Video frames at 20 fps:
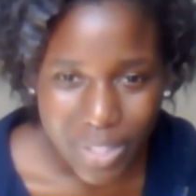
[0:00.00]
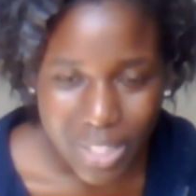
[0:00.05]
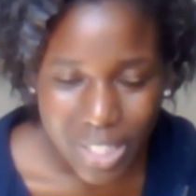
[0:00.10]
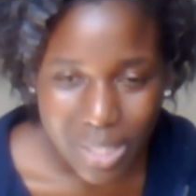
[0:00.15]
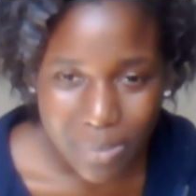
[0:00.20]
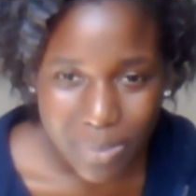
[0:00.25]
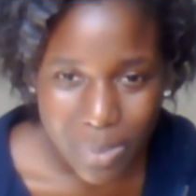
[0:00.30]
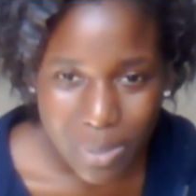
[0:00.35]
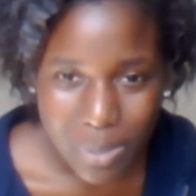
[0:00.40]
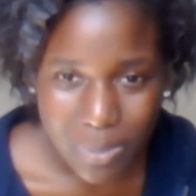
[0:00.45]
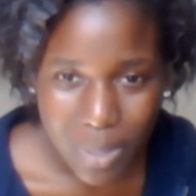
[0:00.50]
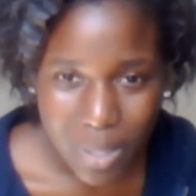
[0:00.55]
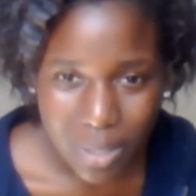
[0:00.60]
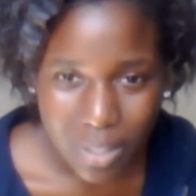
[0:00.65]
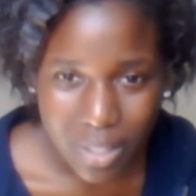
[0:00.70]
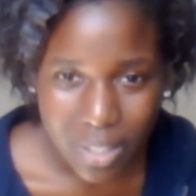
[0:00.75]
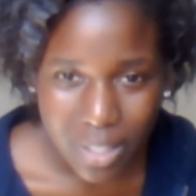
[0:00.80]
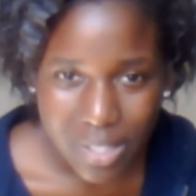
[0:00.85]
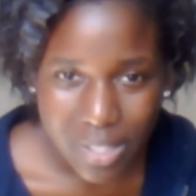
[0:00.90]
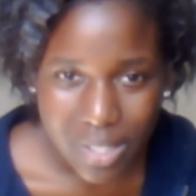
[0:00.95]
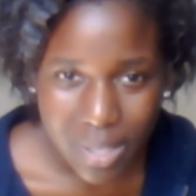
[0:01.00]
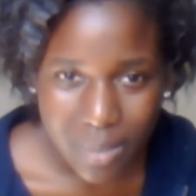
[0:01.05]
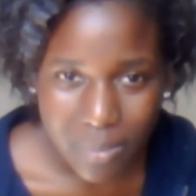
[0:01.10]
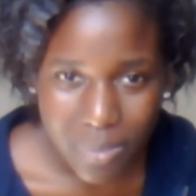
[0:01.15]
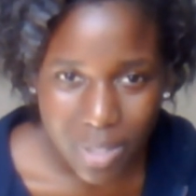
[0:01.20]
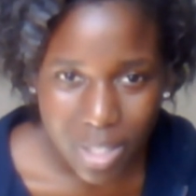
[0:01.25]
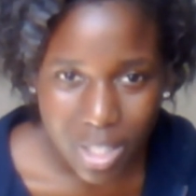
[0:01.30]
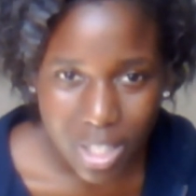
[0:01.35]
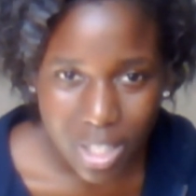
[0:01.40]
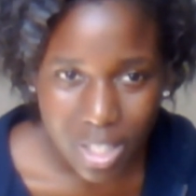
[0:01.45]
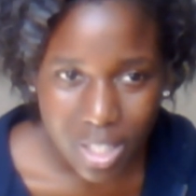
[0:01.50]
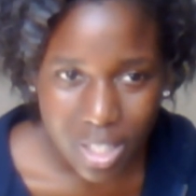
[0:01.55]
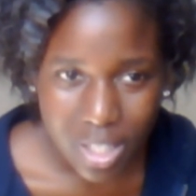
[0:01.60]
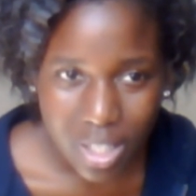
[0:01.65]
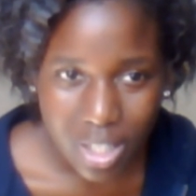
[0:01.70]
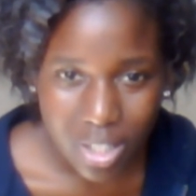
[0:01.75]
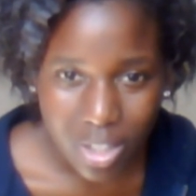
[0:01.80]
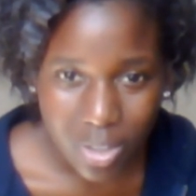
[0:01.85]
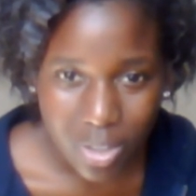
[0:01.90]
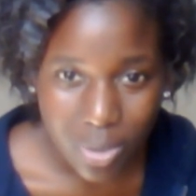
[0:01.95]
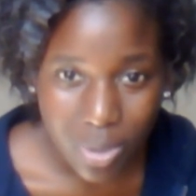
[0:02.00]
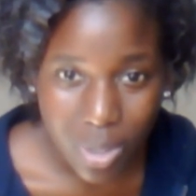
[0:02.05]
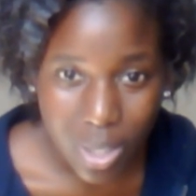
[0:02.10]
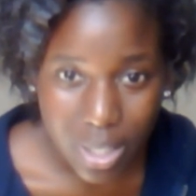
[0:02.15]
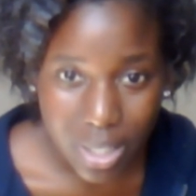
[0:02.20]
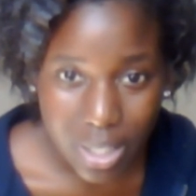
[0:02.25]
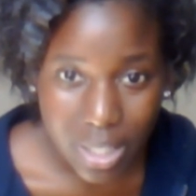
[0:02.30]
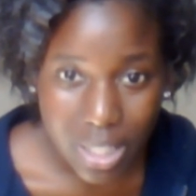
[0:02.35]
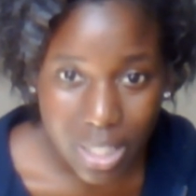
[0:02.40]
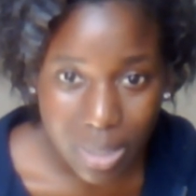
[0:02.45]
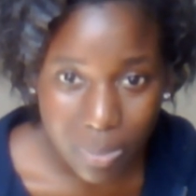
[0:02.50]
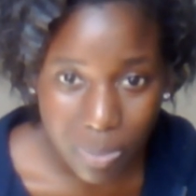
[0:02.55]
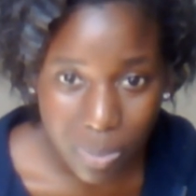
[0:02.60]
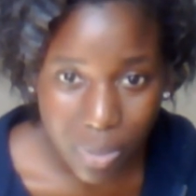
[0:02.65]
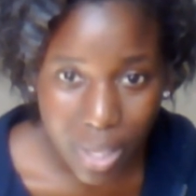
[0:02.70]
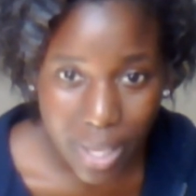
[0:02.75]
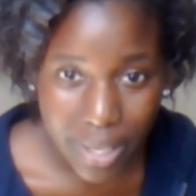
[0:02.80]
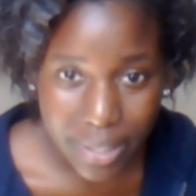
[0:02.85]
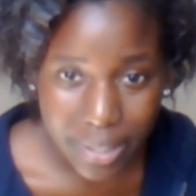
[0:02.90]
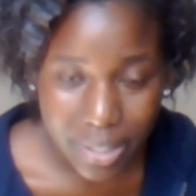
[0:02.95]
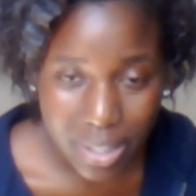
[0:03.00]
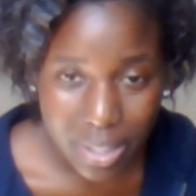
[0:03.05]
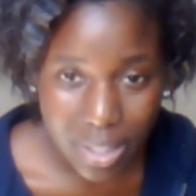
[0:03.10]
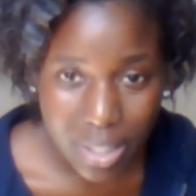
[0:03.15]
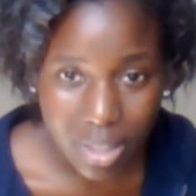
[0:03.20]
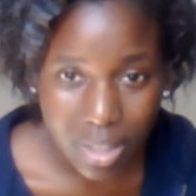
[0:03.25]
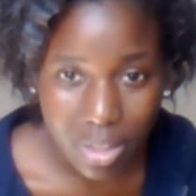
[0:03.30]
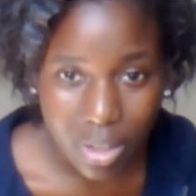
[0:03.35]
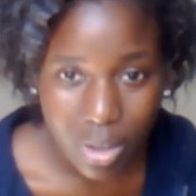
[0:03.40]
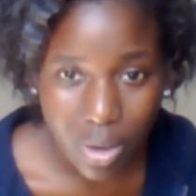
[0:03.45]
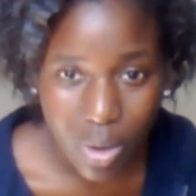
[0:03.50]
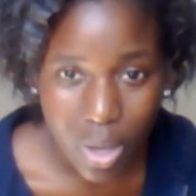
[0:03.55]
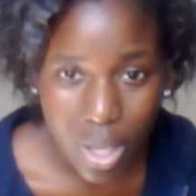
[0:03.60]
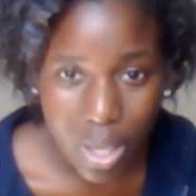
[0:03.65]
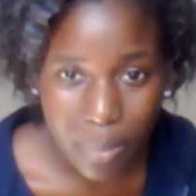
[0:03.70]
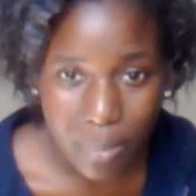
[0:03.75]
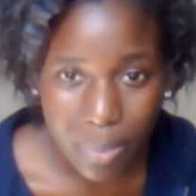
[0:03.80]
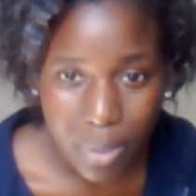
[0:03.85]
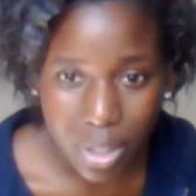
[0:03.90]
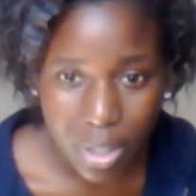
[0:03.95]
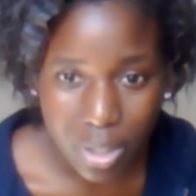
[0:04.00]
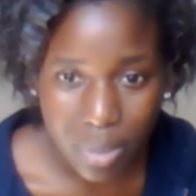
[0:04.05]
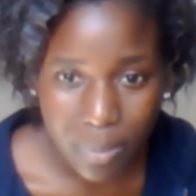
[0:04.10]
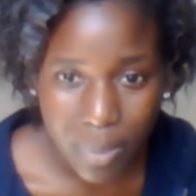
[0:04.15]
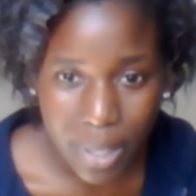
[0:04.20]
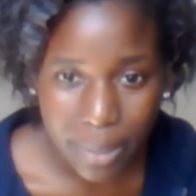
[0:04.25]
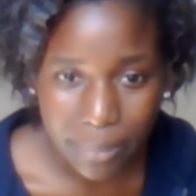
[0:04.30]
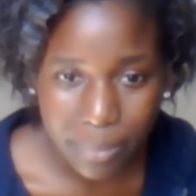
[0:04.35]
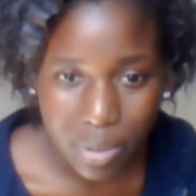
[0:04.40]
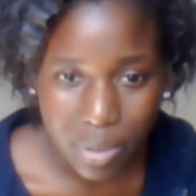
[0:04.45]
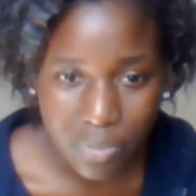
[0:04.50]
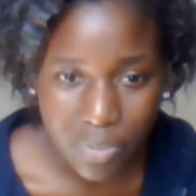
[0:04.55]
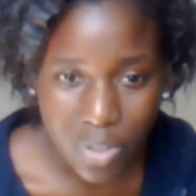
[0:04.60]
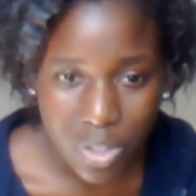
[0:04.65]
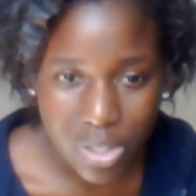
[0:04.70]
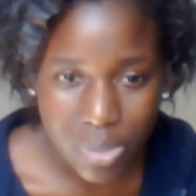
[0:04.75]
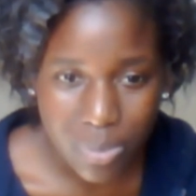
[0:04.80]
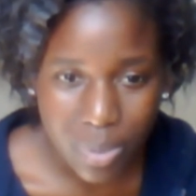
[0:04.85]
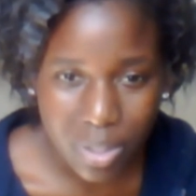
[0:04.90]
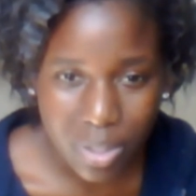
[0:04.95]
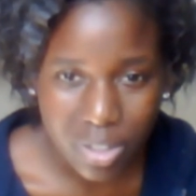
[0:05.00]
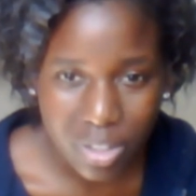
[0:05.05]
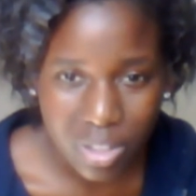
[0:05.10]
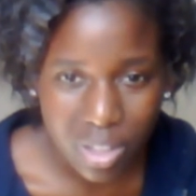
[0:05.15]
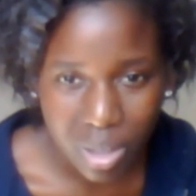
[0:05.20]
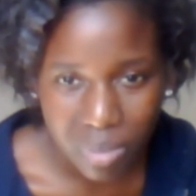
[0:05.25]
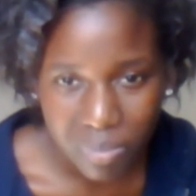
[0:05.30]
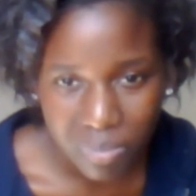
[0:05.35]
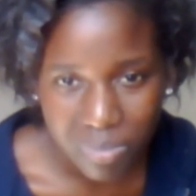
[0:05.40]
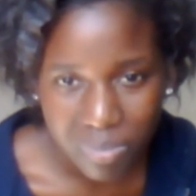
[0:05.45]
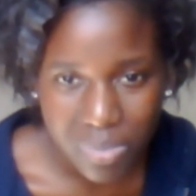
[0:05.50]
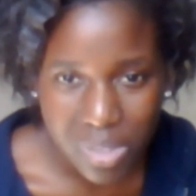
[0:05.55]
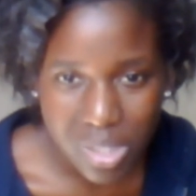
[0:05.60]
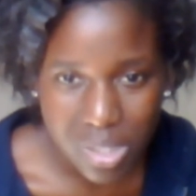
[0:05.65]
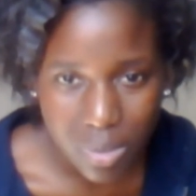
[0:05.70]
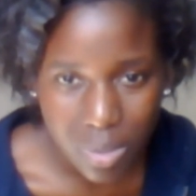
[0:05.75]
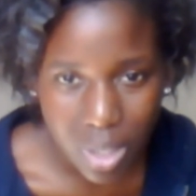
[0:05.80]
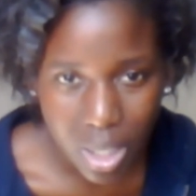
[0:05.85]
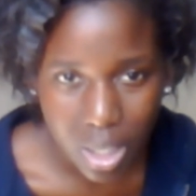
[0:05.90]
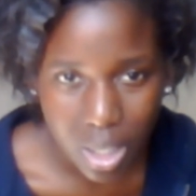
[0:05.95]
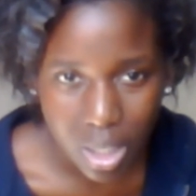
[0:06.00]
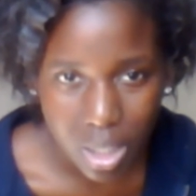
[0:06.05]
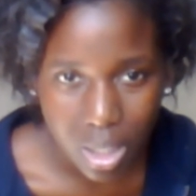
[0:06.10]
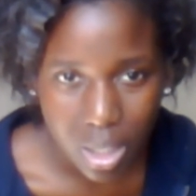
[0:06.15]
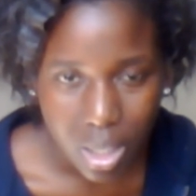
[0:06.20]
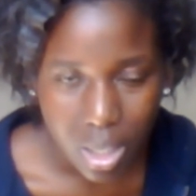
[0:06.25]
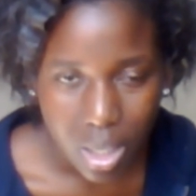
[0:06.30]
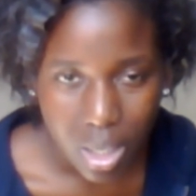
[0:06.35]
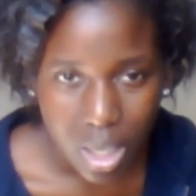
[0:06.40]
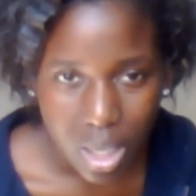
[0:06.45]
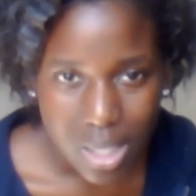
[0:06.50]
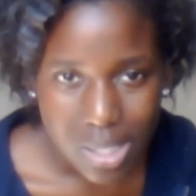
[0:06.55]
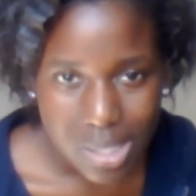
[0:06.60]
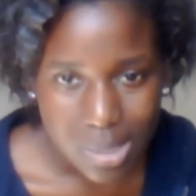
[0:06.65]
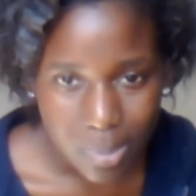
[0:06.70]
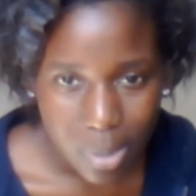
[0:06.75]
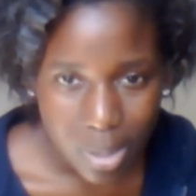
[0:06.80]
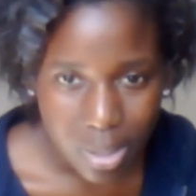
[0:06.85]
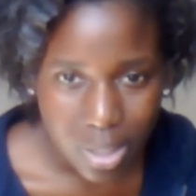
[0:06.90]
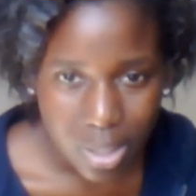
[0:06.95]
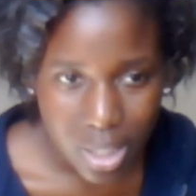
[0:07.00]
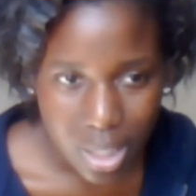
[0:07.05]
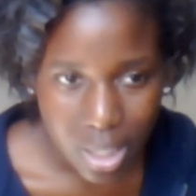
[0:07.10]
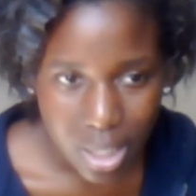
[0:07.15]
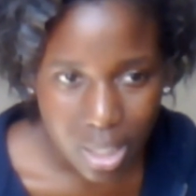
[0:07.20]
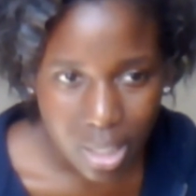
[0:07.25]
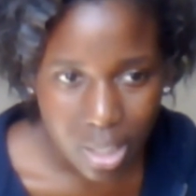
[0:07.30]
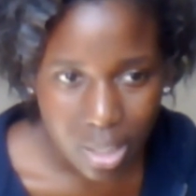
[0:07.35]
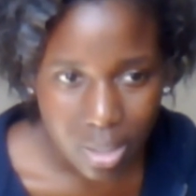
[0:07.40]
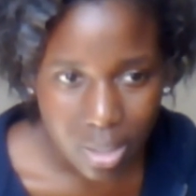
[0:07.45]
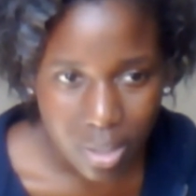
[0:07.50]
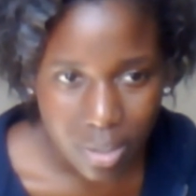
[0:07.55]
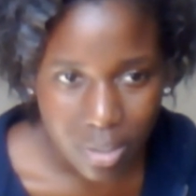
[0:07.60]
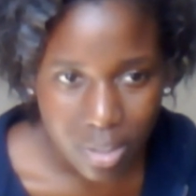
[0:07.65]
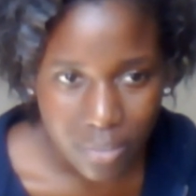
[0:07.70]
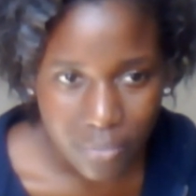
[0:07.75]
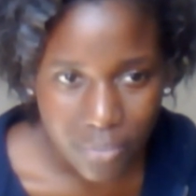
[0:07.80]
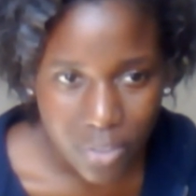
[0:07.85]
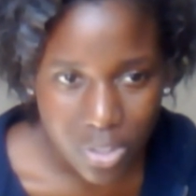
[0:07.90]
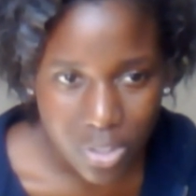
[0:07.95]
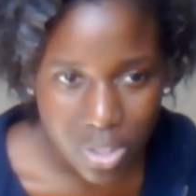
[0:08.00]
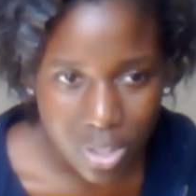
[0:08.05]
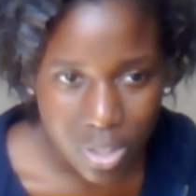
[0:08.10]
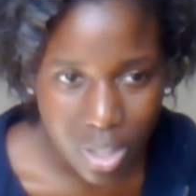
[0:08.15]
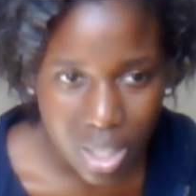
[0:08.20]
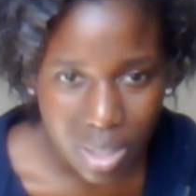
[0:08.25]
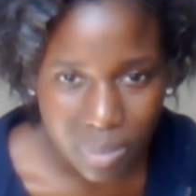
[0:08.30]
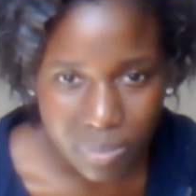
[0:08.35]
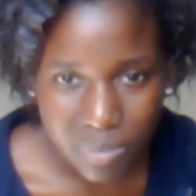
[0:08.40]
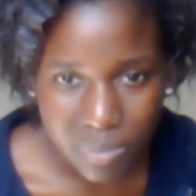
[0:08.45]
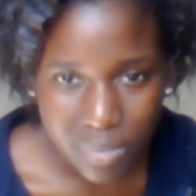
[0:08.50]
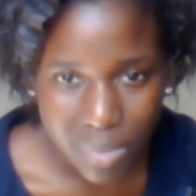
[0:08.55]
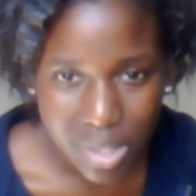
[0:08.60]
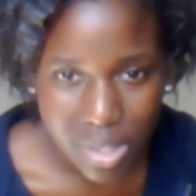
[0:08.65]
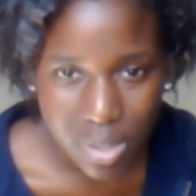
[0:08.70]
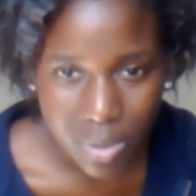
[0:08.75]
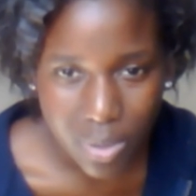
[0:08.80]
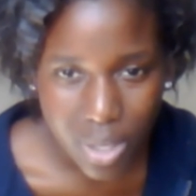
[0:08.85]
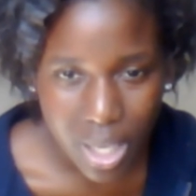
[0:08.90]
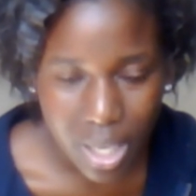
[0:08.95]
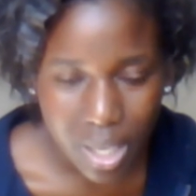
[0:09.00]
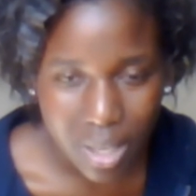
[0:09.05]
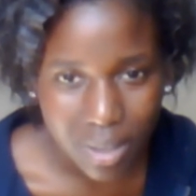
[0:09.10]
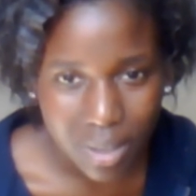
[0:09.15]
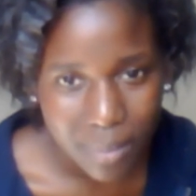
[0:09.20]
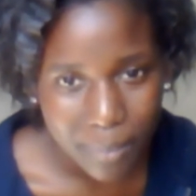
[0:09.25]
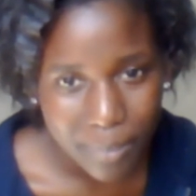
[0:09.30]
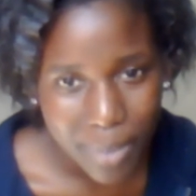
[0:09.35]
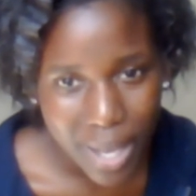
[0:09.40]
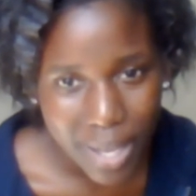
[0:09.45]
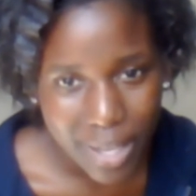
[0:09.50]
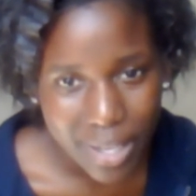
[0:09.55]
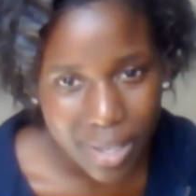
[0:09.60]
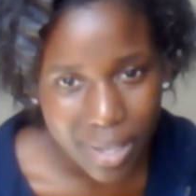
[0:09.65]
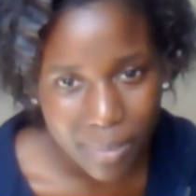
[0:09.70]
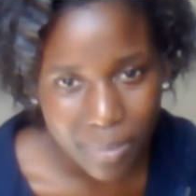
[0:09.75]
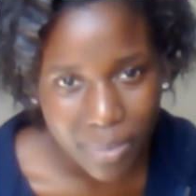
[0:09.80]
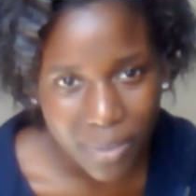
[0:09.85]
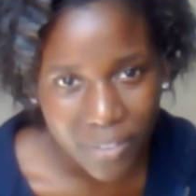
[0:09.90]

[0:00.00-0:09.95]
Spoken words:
keep smelling something and you keep liking it, then go ahead and put it in your bag. But if you're smelling it like, it's okay, smell it again, and if you're still like, it's okay, buy it.